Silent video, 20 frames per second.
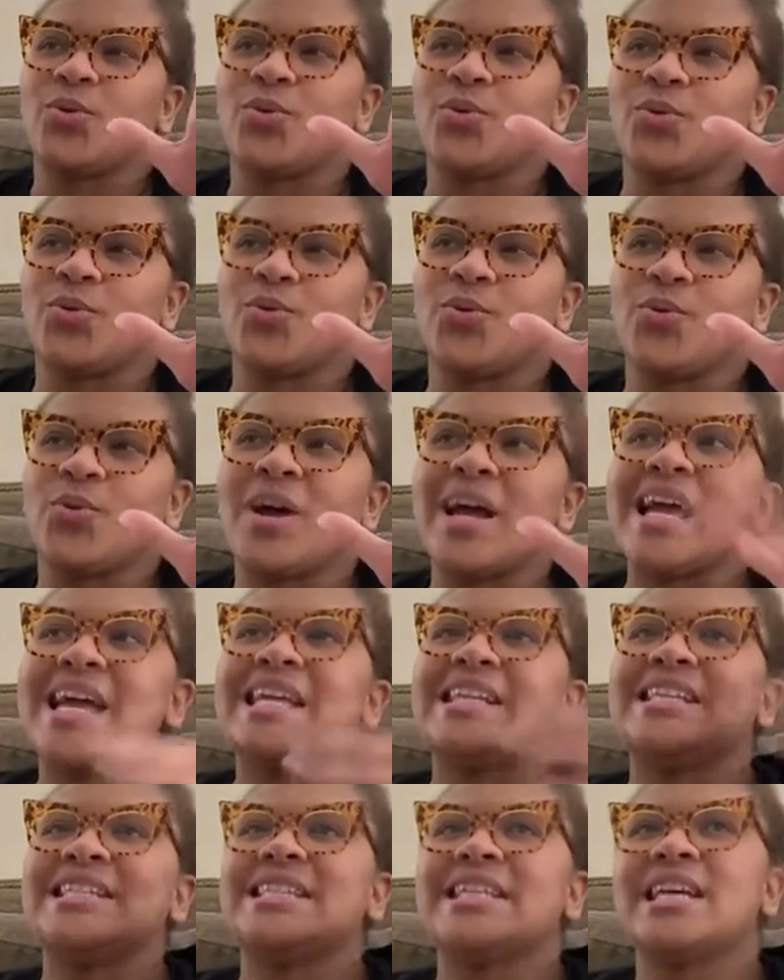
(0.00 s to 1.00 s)
who
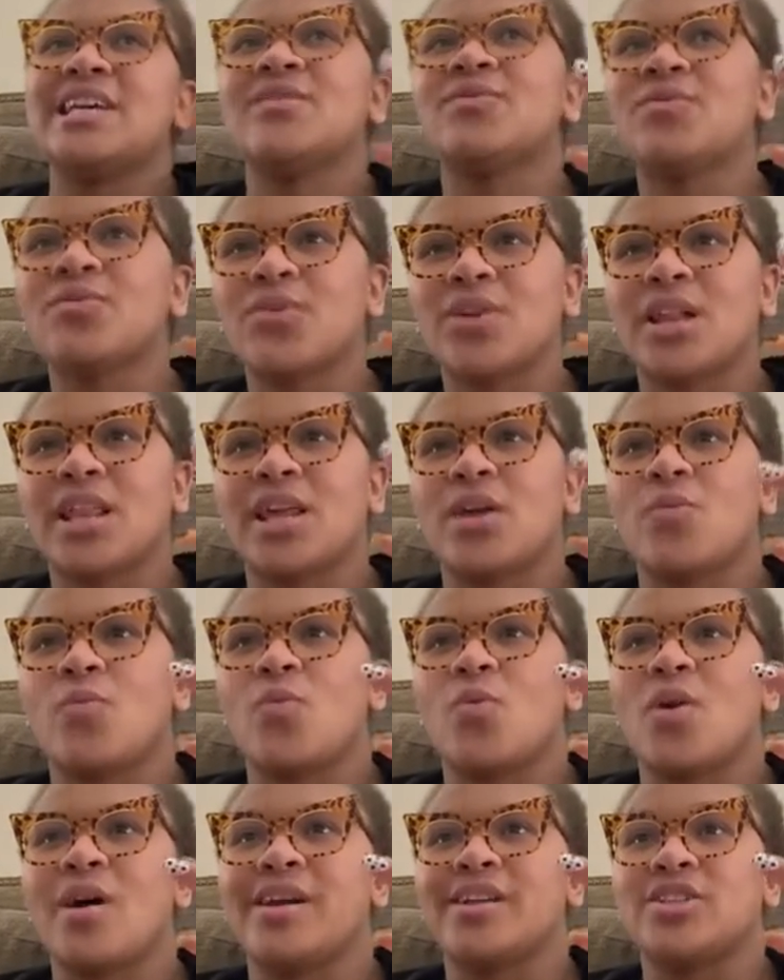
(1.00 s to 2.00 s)
didn't really
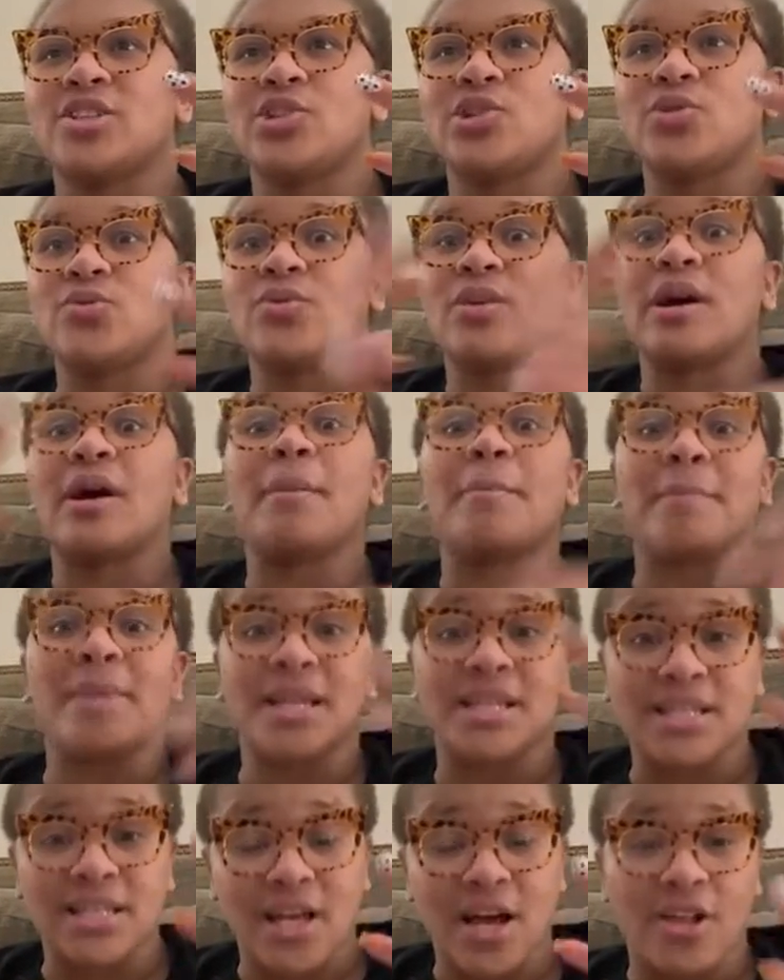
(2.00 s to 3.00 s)
want to
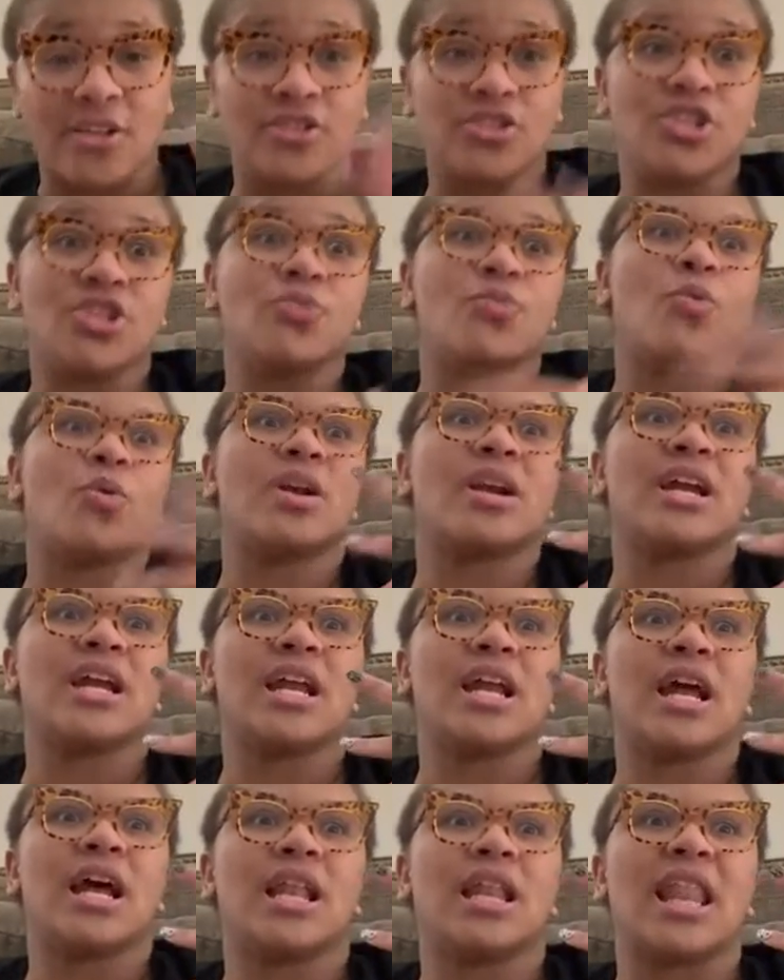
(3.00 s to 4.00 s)
commit to color. She
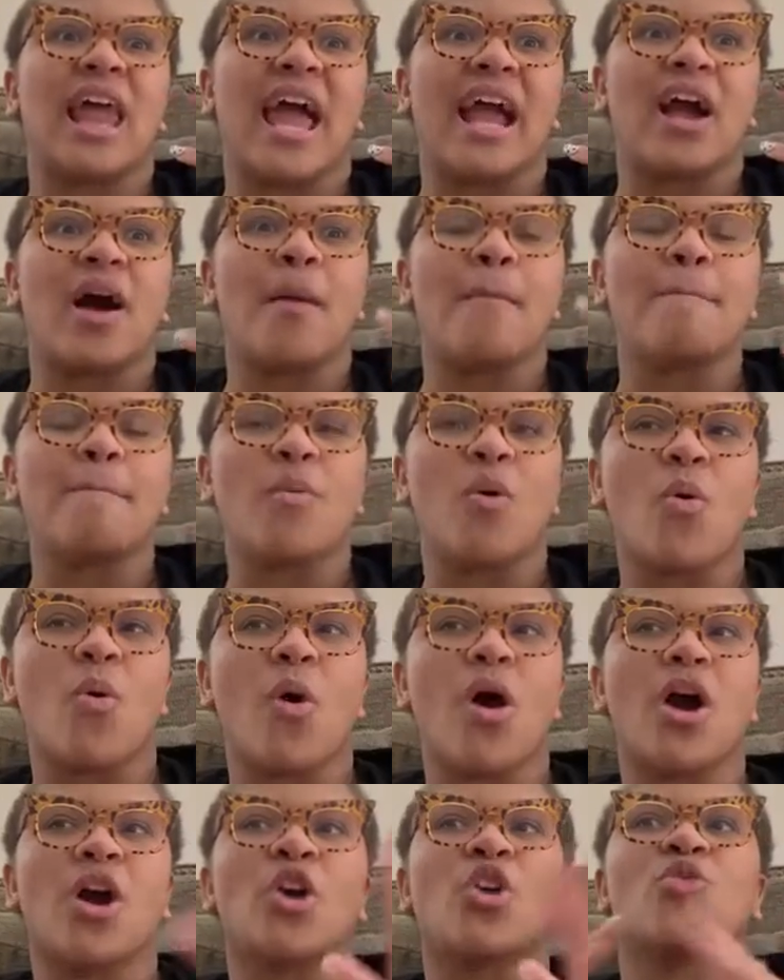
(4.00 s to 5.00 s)
wanted like a
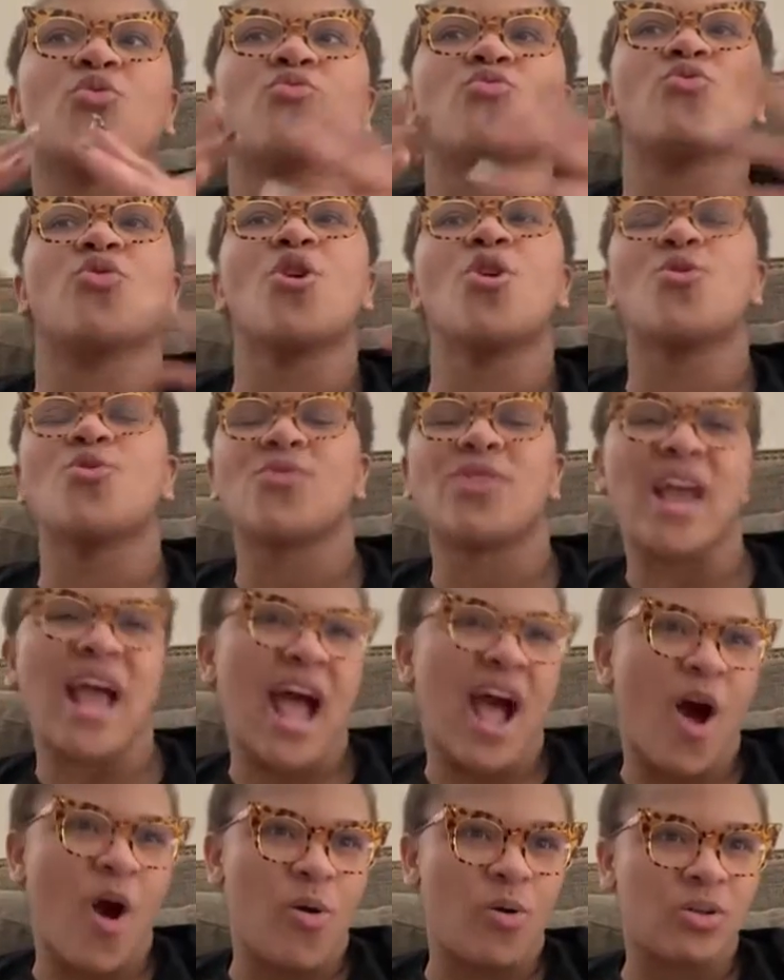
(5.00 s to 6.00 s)
more grown
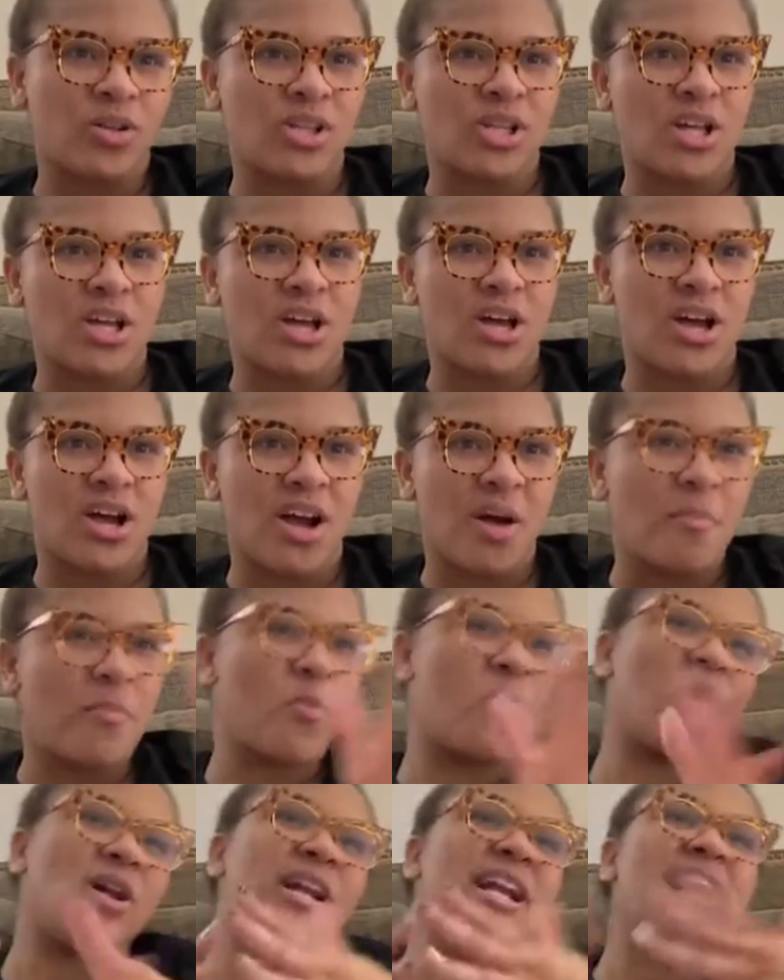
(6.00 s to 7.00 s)
out look, a
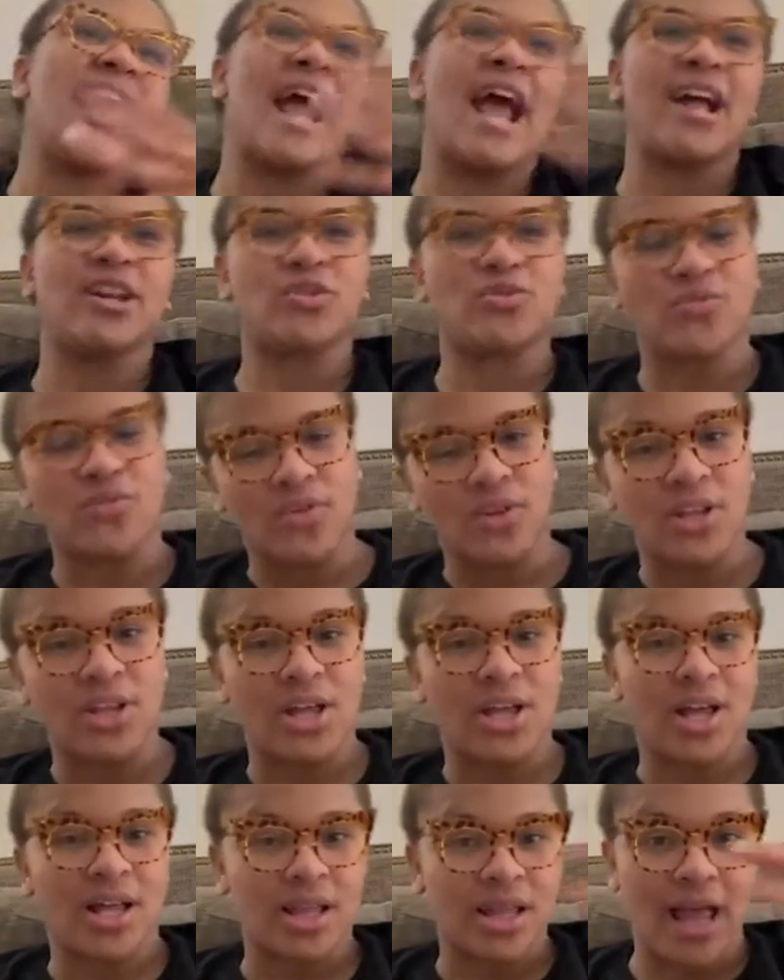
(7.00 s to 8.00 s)
more natural
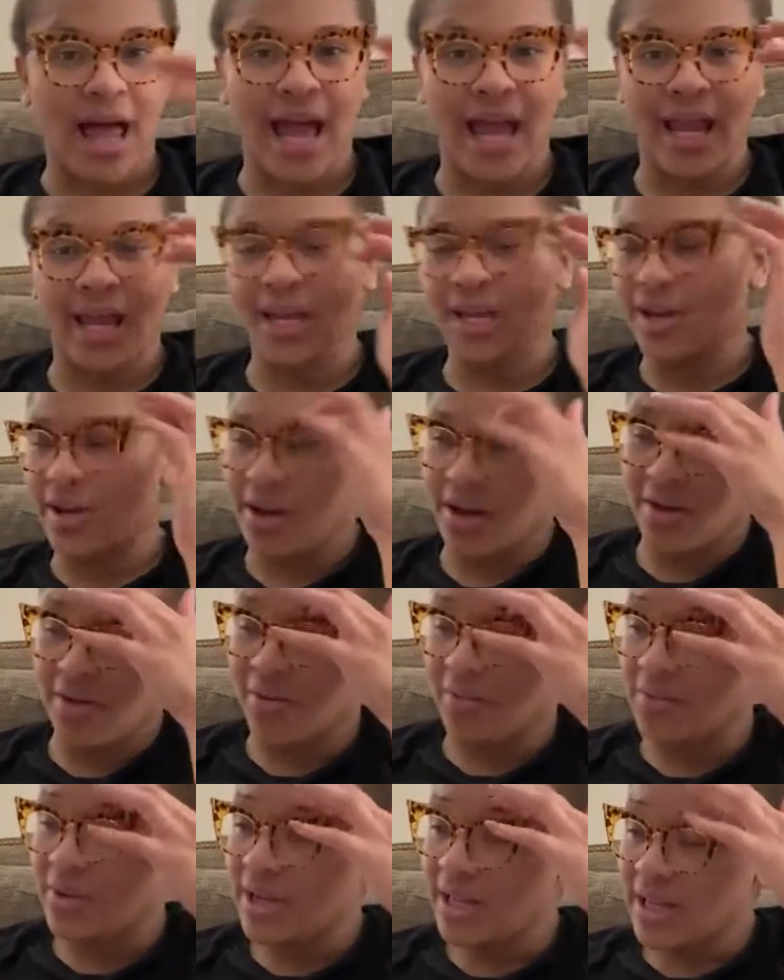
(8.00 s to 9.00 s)
look, like, you
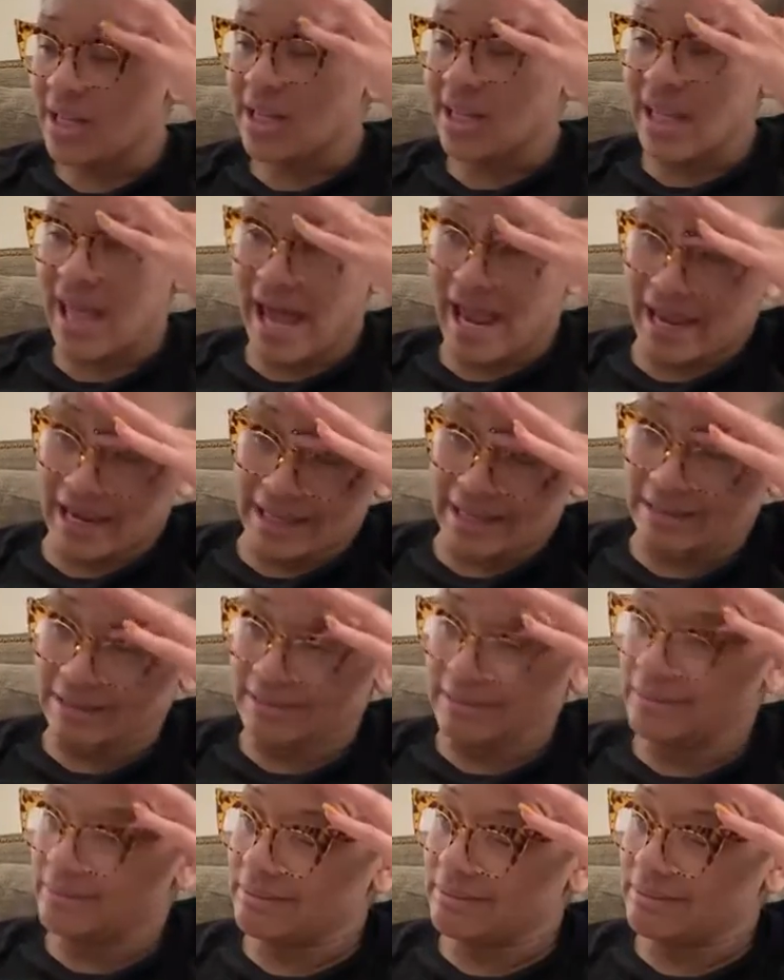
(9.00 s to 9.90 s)
know, like